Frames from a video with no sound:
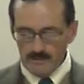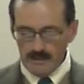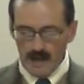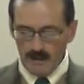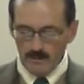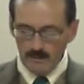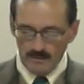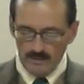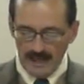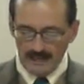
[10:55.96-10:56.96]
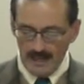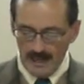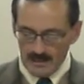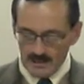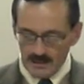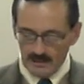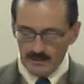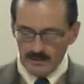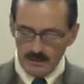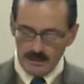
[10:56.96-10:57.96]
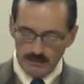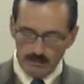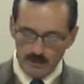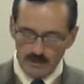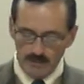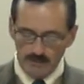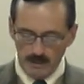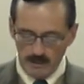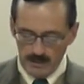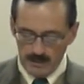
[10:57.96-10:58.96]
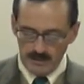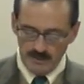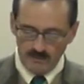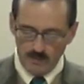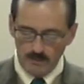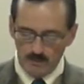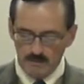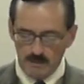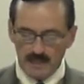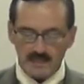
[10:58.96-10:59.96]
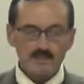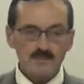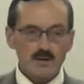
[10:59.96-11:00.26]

Now that lasted the, the Persian period, just for perspective,